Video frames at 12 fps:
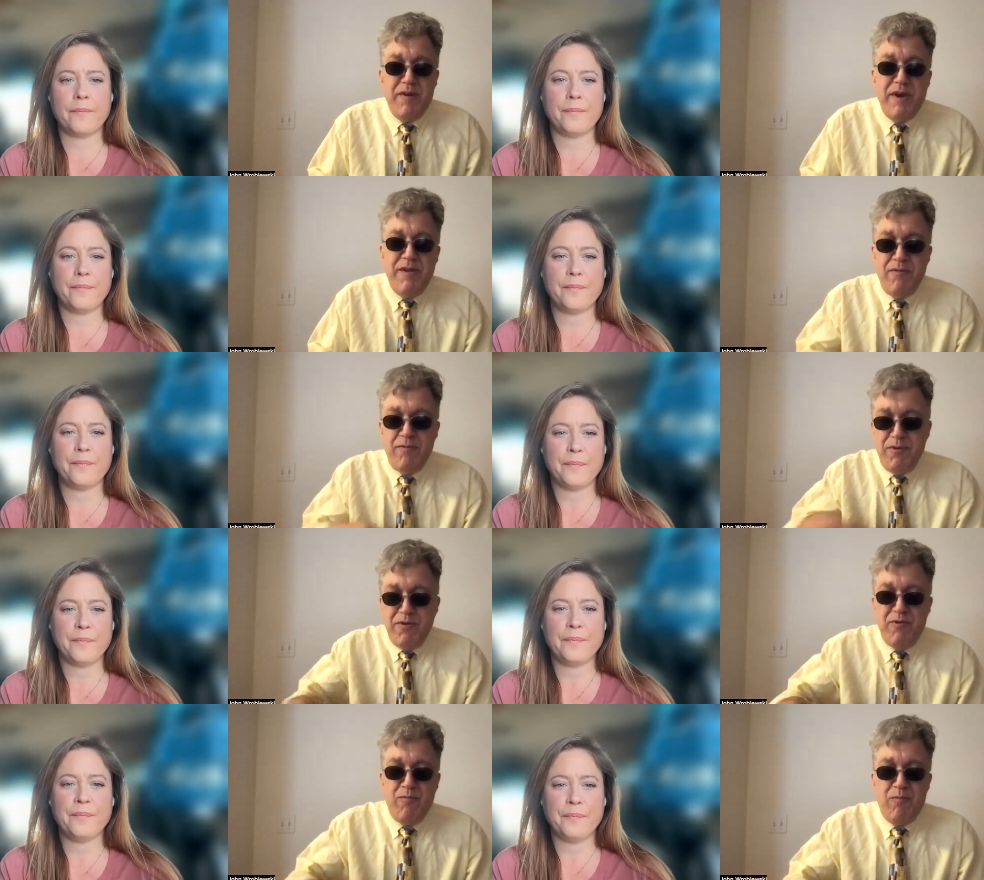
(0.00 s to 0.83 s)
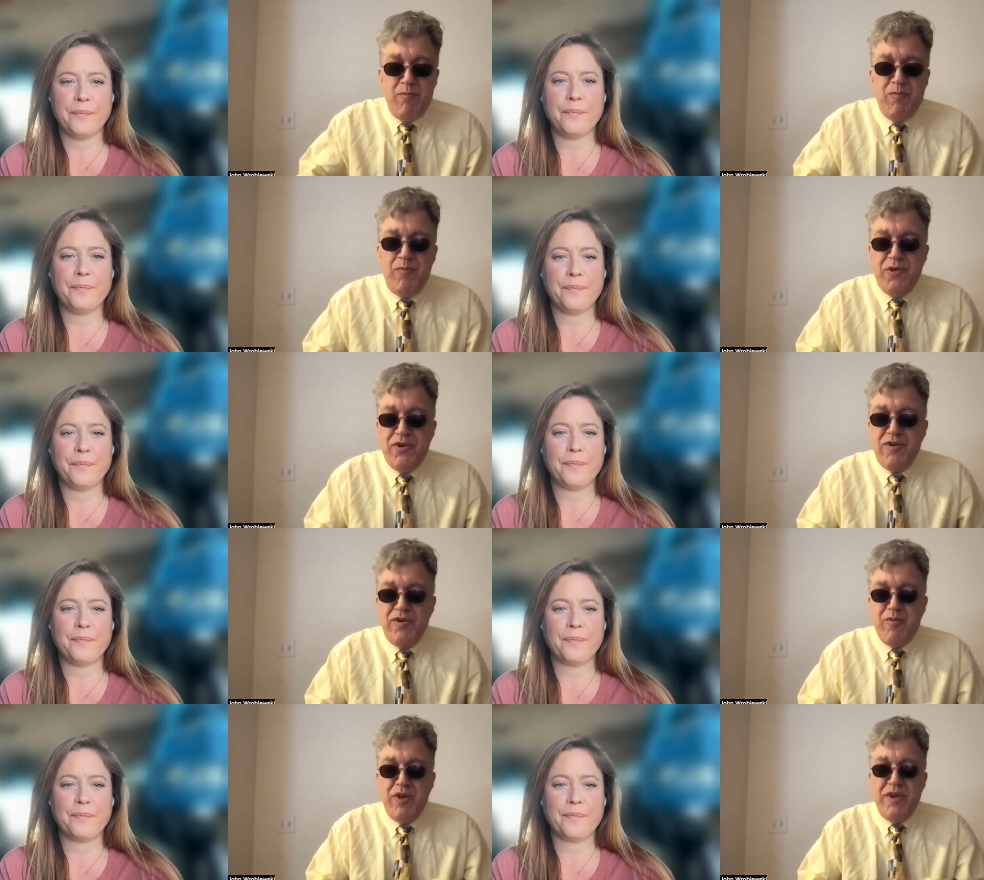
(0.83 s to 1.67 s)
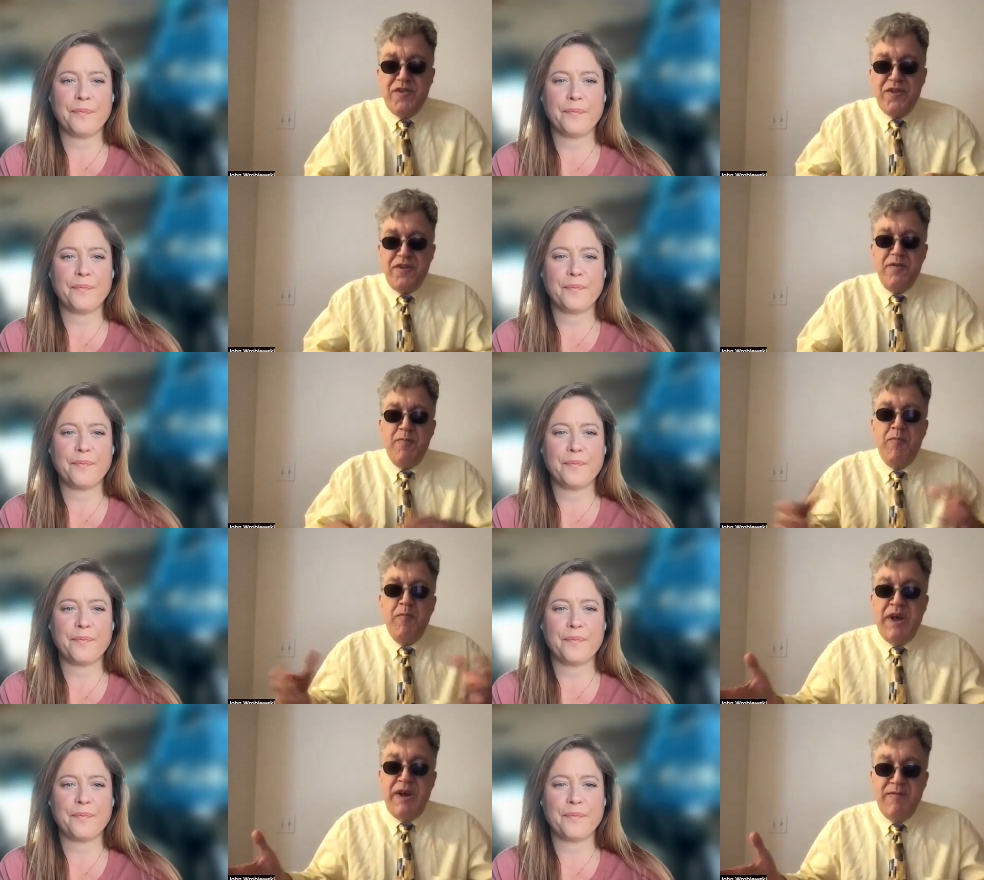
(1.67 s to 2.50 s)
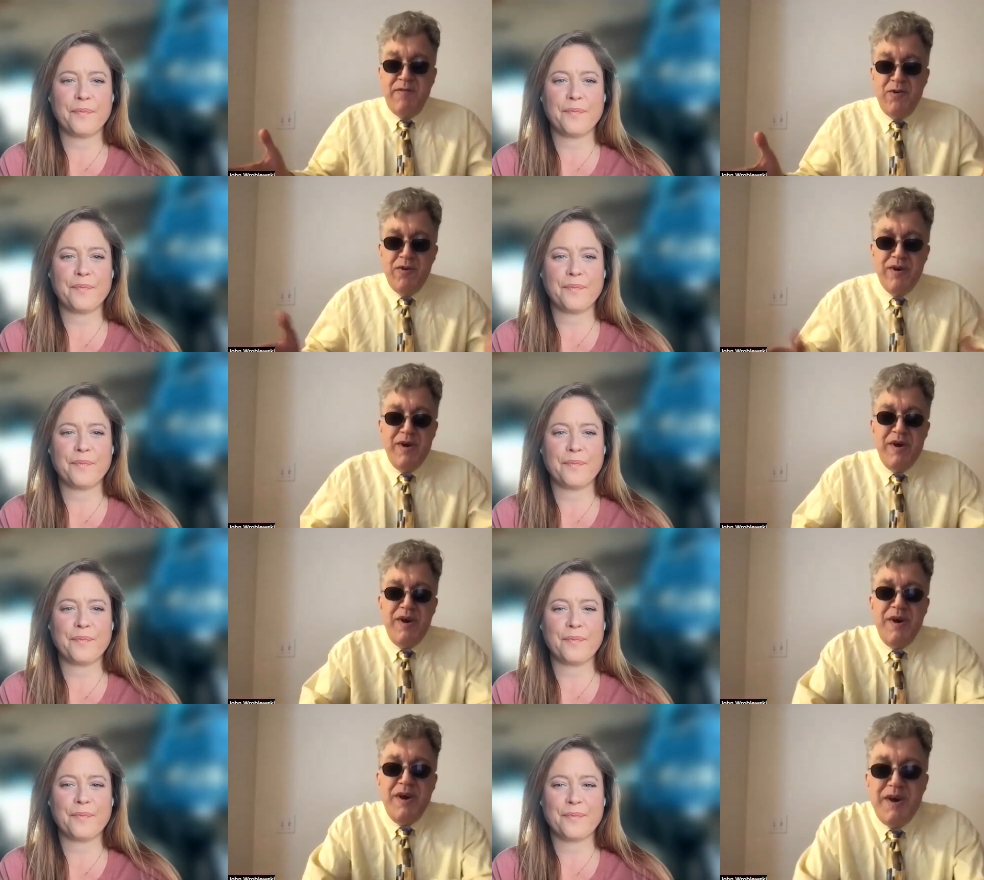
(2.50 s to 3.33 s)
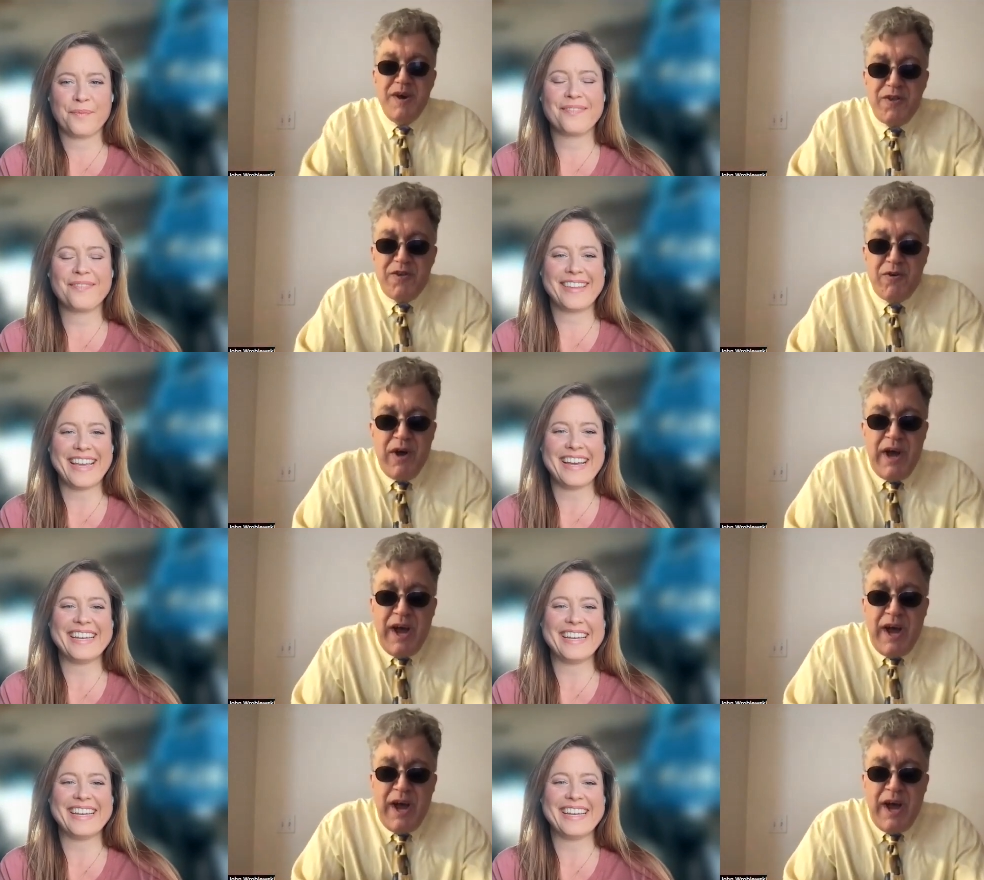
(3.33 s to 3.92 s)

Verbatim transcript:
Speaker 1: and you you took your place in Llanview so yeah.